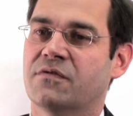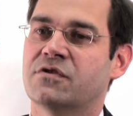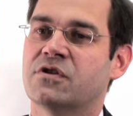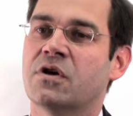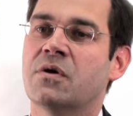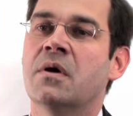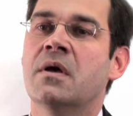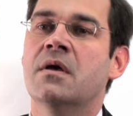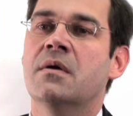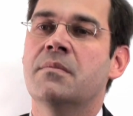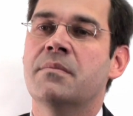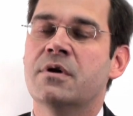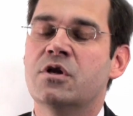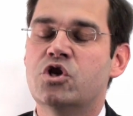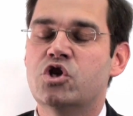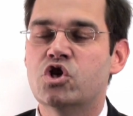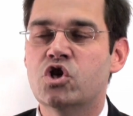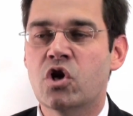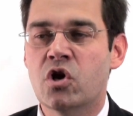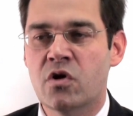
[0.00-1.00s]
So
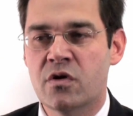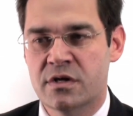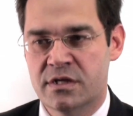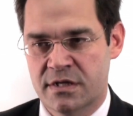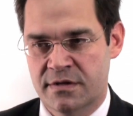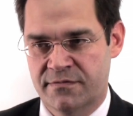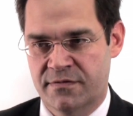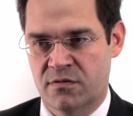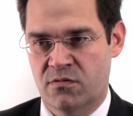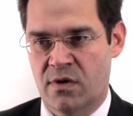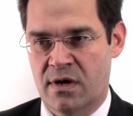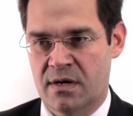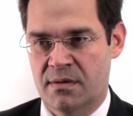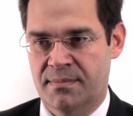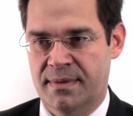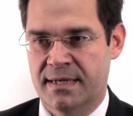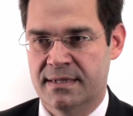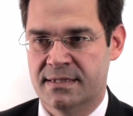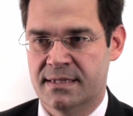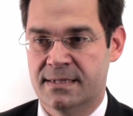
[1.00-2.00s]
majority of the
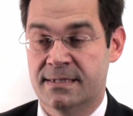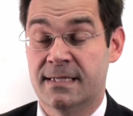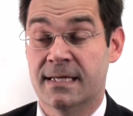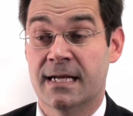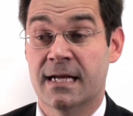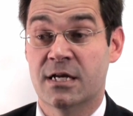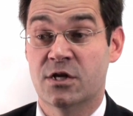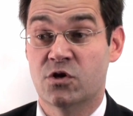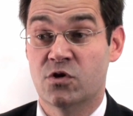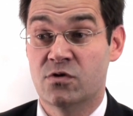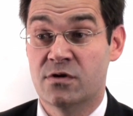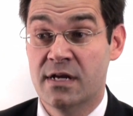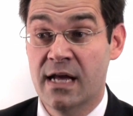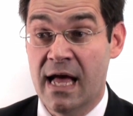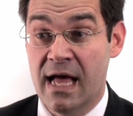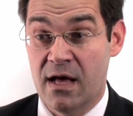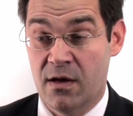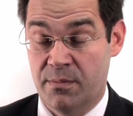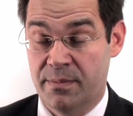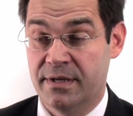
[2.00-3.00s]
rhinoplasties that I do
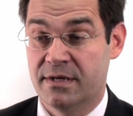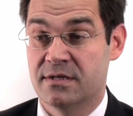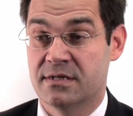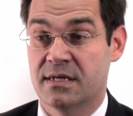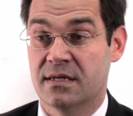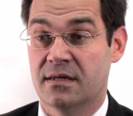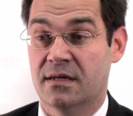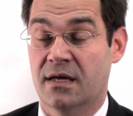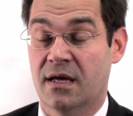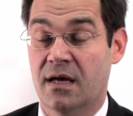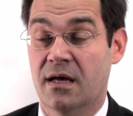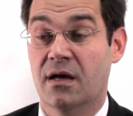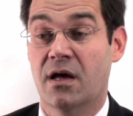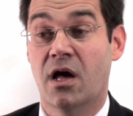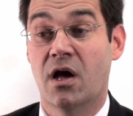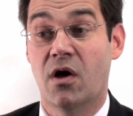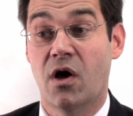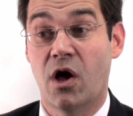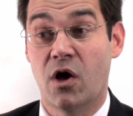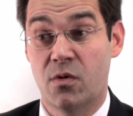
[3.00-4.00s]
now
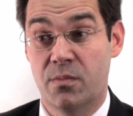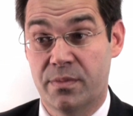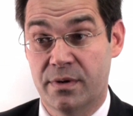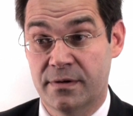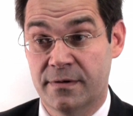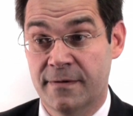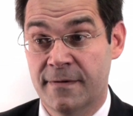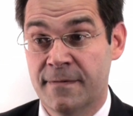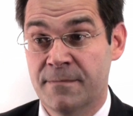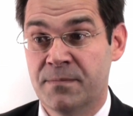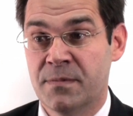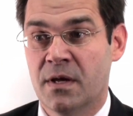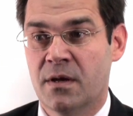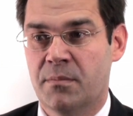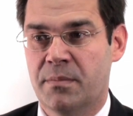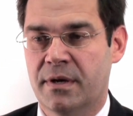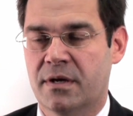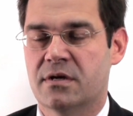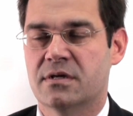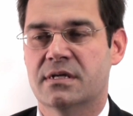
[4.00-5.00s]
are open,
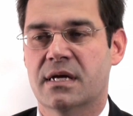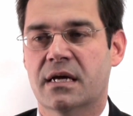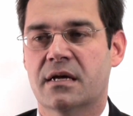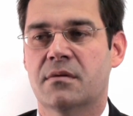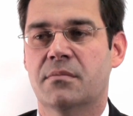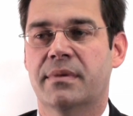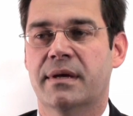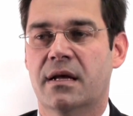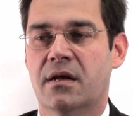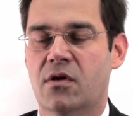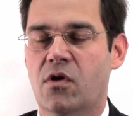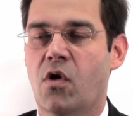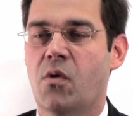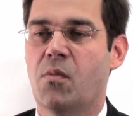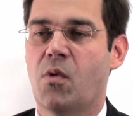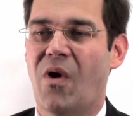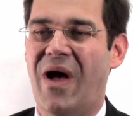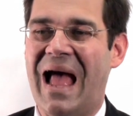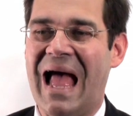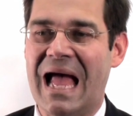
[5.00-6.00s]
because I can be a lot
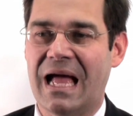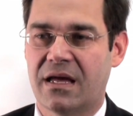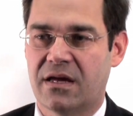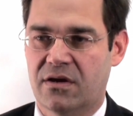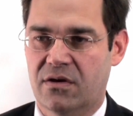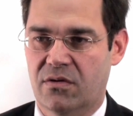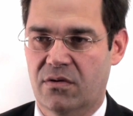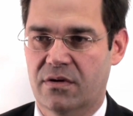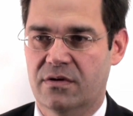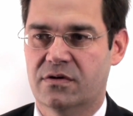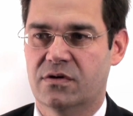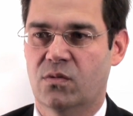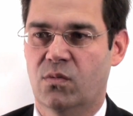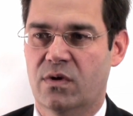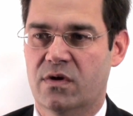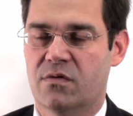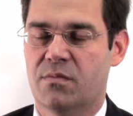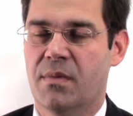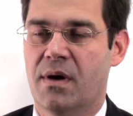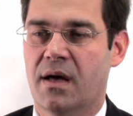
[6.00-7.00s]
more accurate
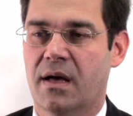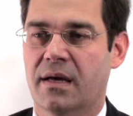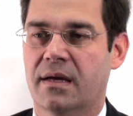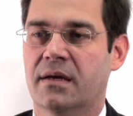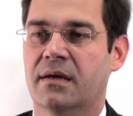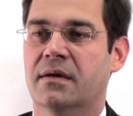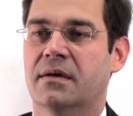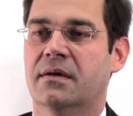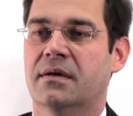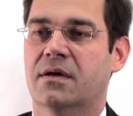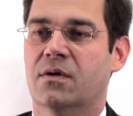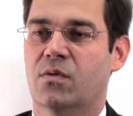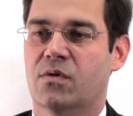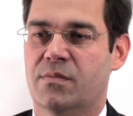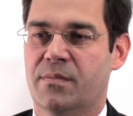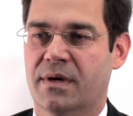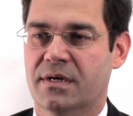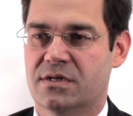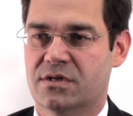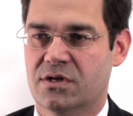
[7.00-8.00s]
with my
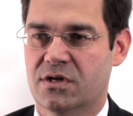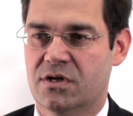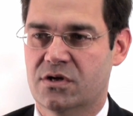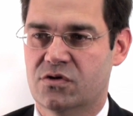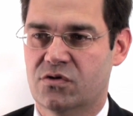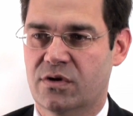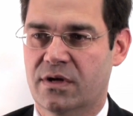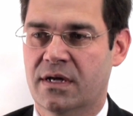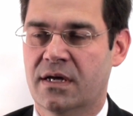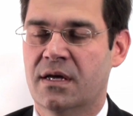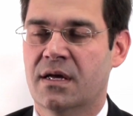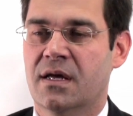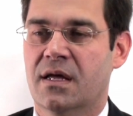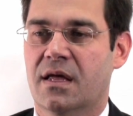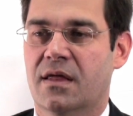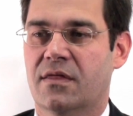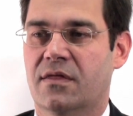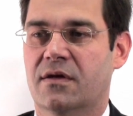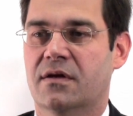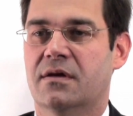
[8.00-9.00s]
surgery
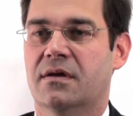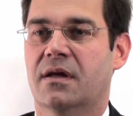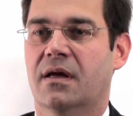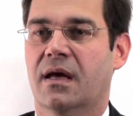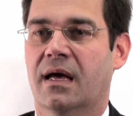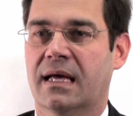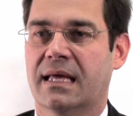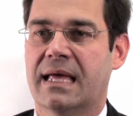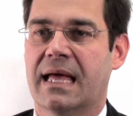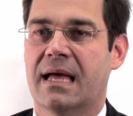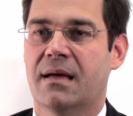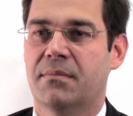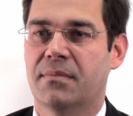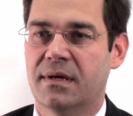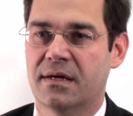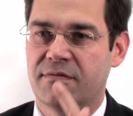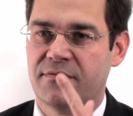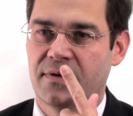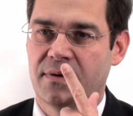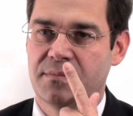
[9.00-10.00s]
than I can
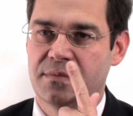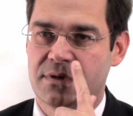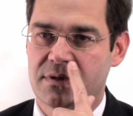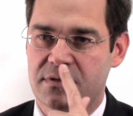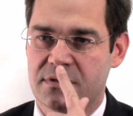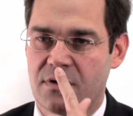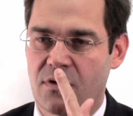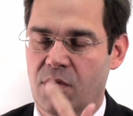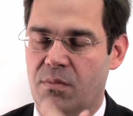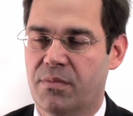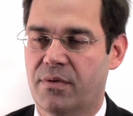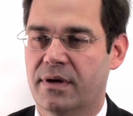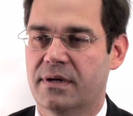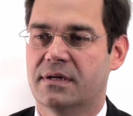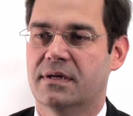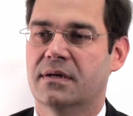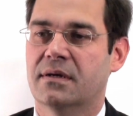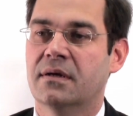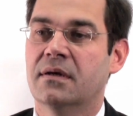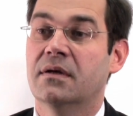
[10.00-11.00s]
be if I'm just
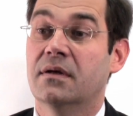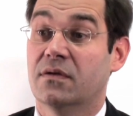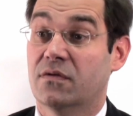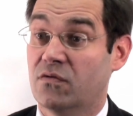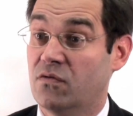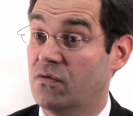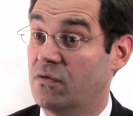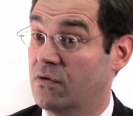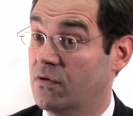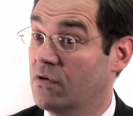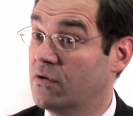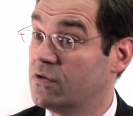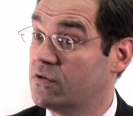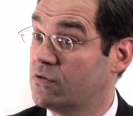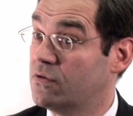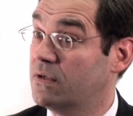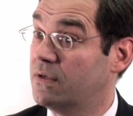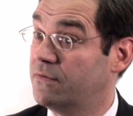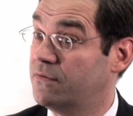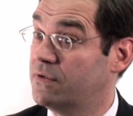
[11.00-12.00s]
operating through the
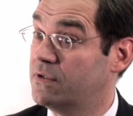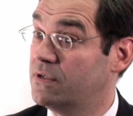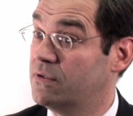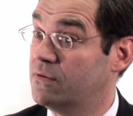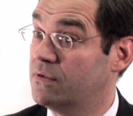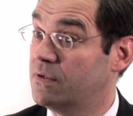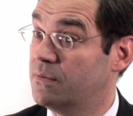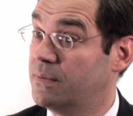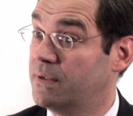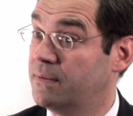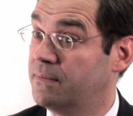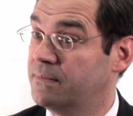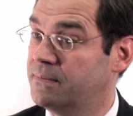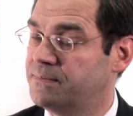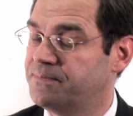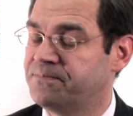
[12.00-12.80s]
nostril, if you see what I mean.